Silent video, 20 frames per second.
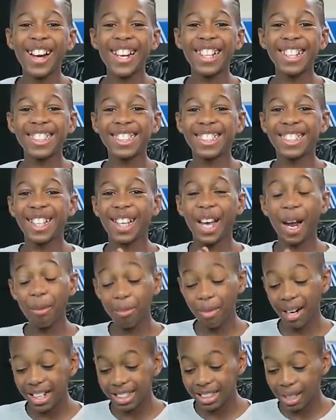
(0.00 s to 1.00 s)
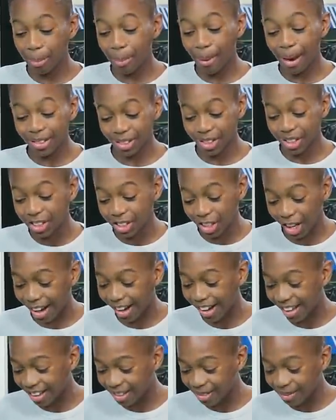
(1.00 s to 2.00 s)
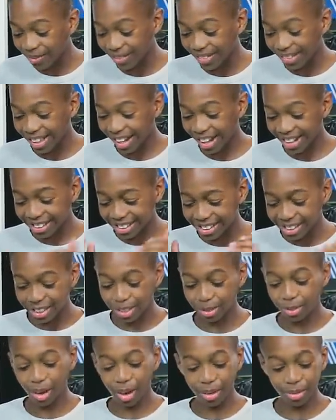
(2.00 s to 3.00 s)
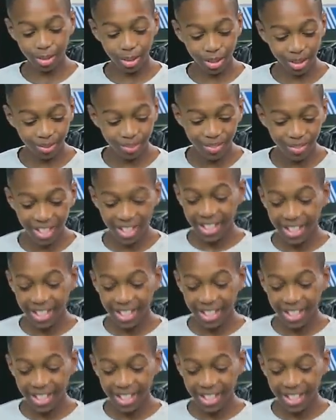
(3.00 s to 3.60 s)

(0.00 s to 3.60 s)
The camera is about to die, and this is what I've done.